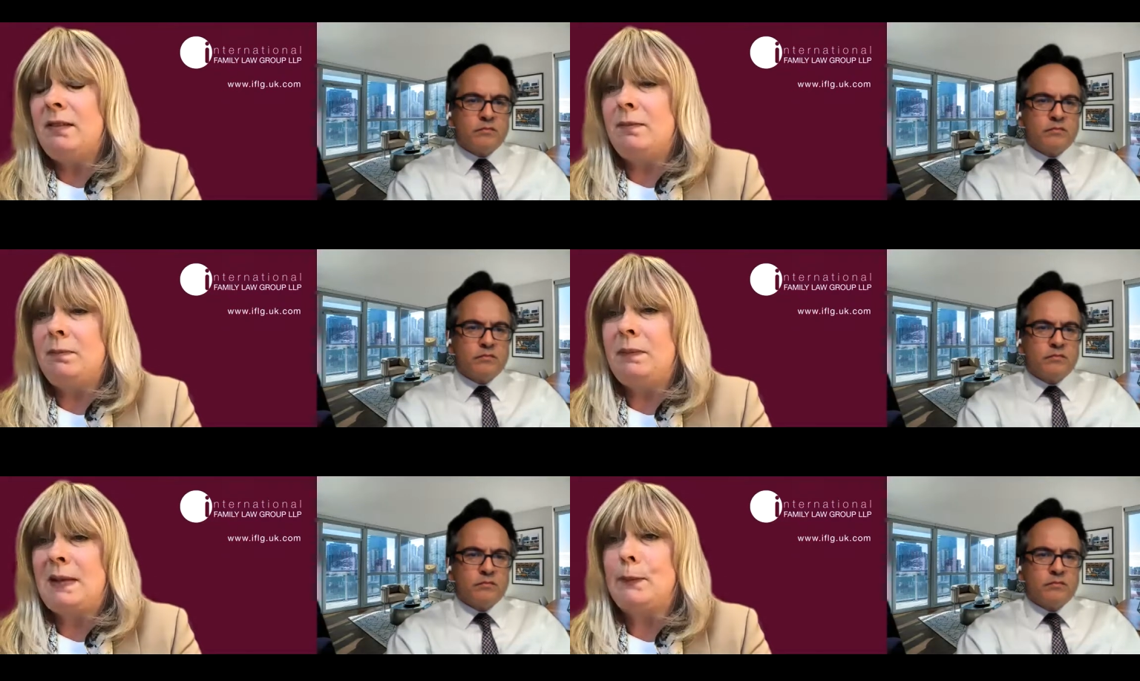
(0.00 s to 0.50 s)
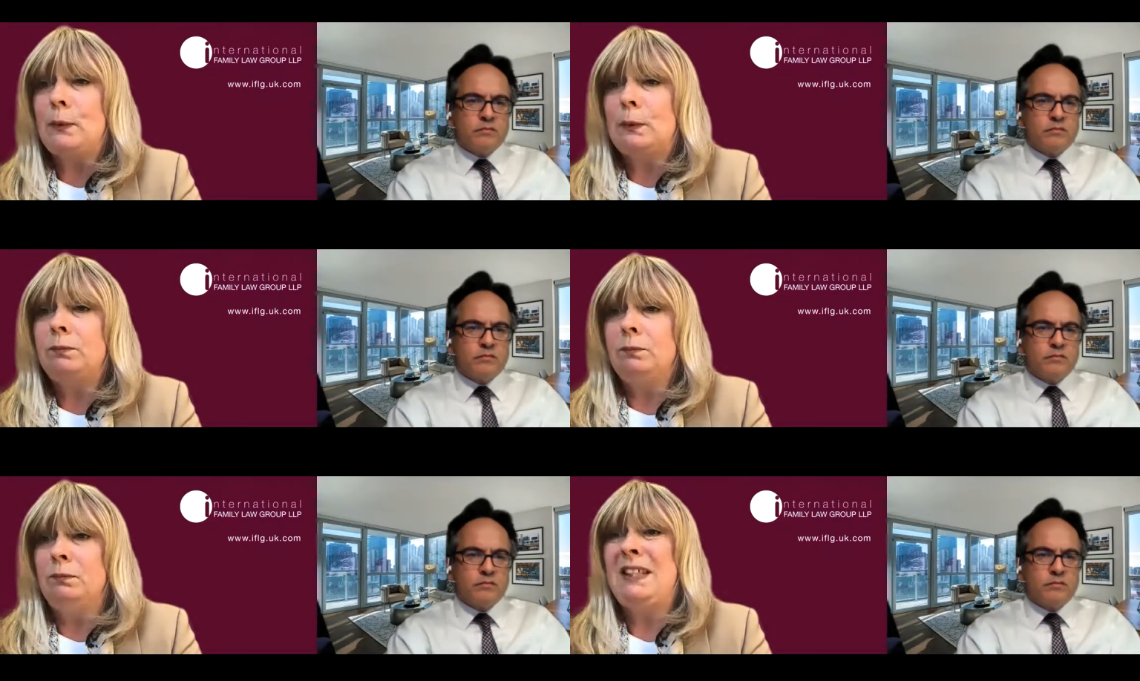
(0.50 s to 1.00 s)
Speaker 1: people
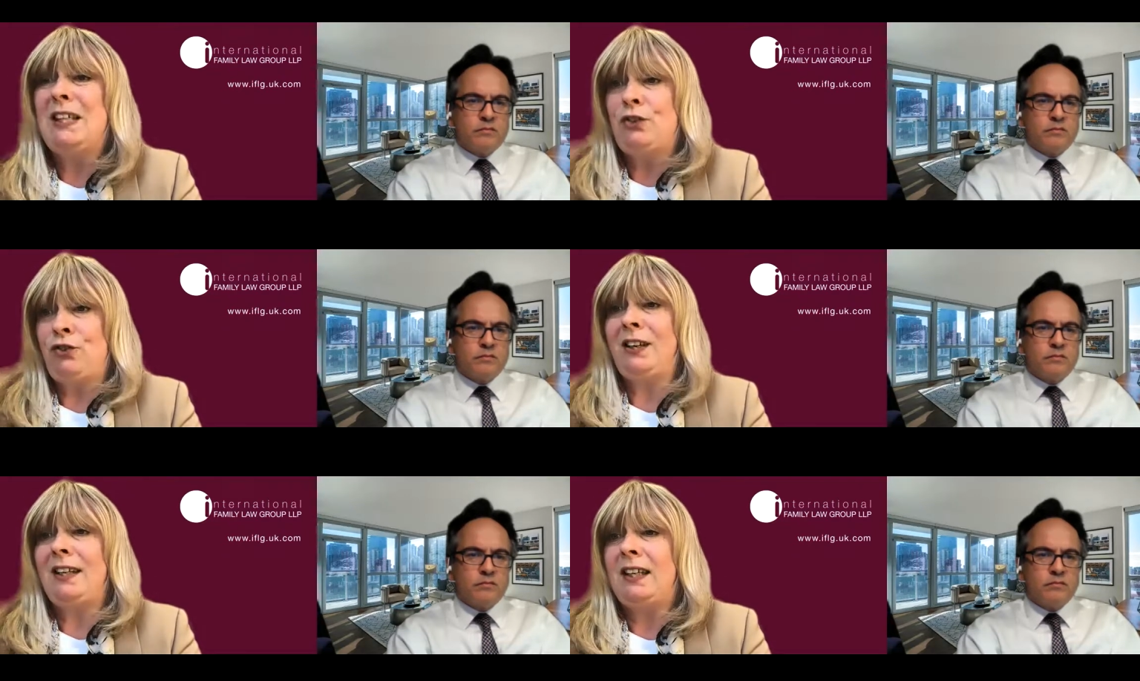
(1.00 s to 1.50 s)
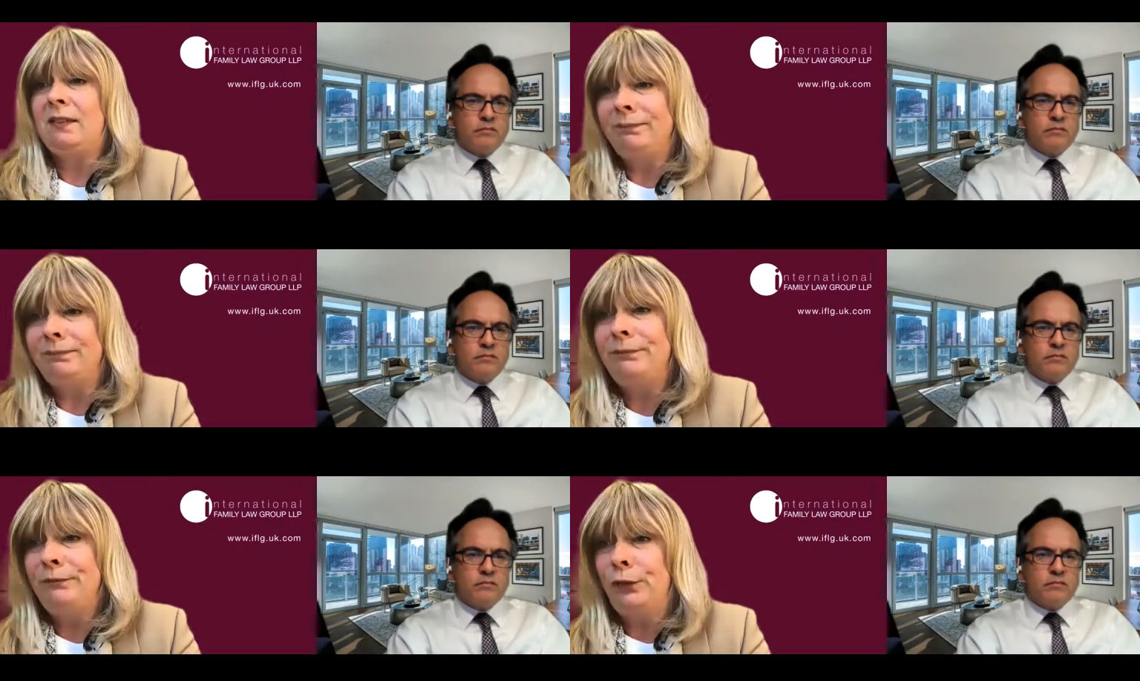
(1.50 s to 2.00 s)
literally
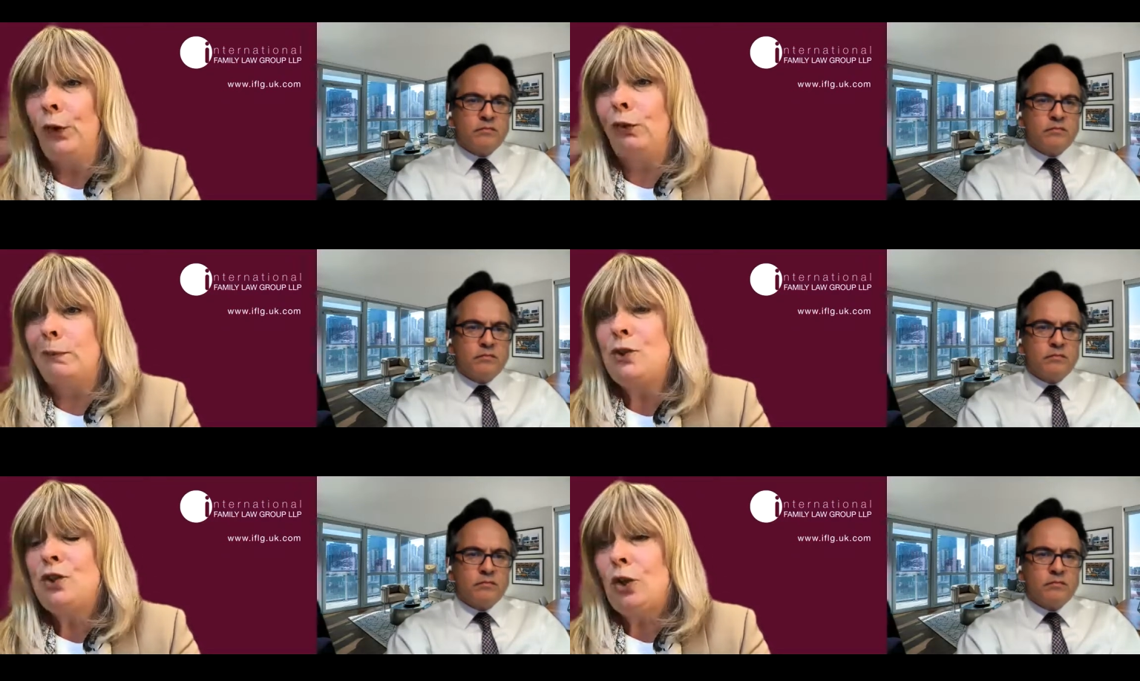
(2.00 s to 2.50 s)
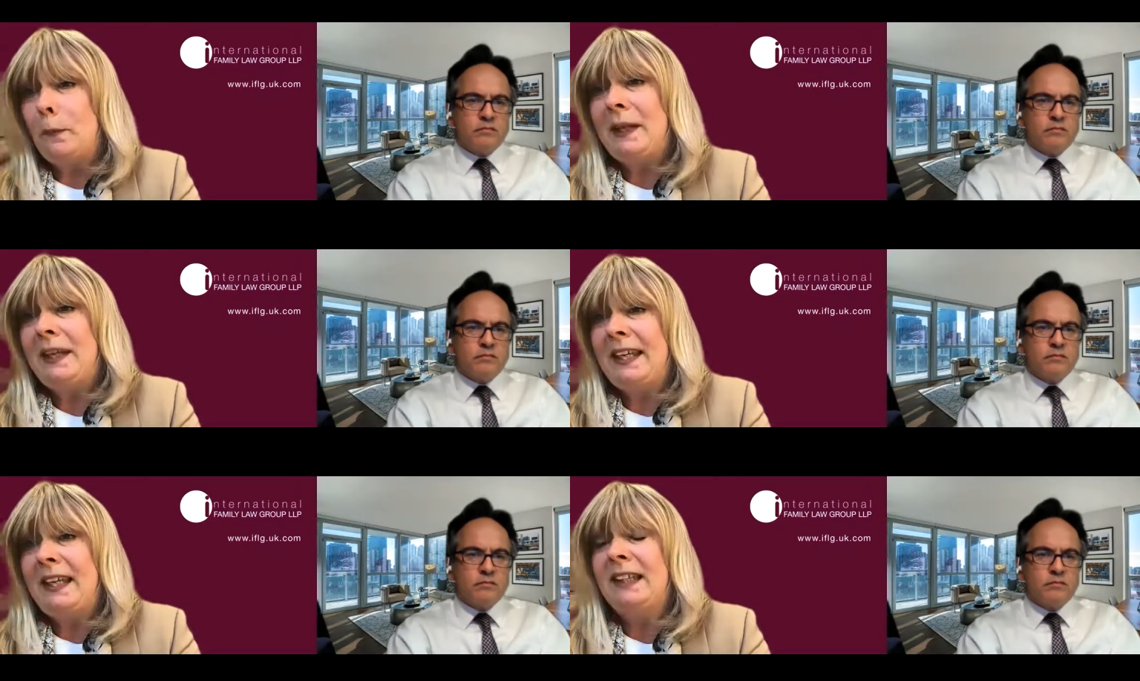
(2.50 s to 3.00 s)
forum shop
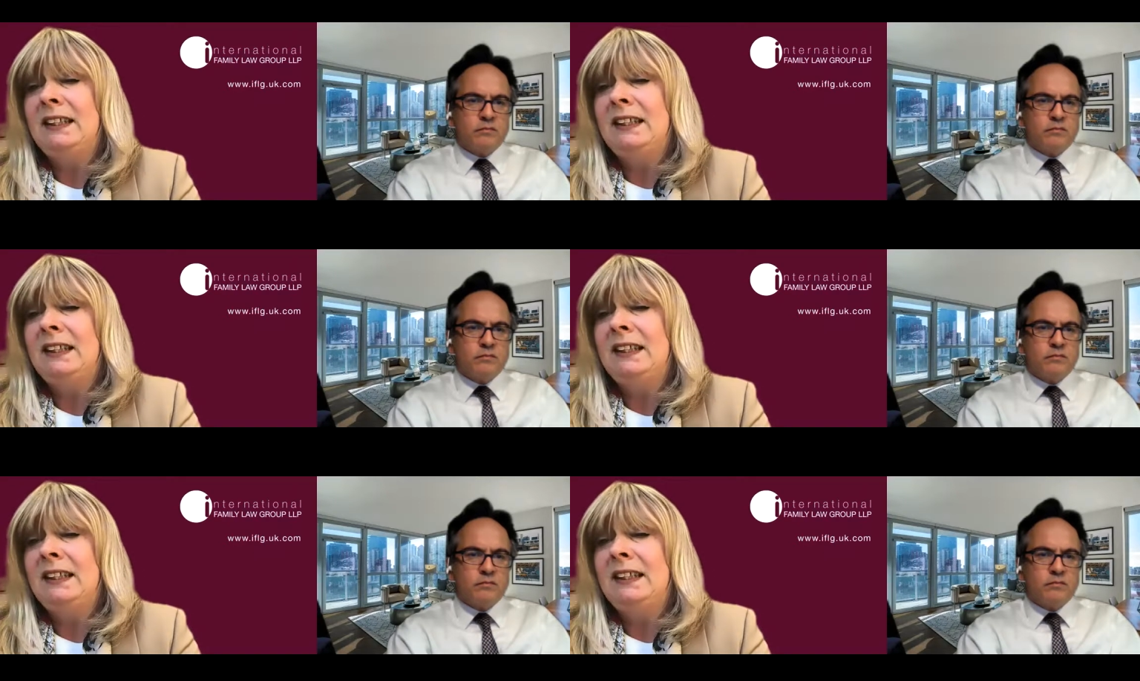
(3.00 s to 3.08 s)
here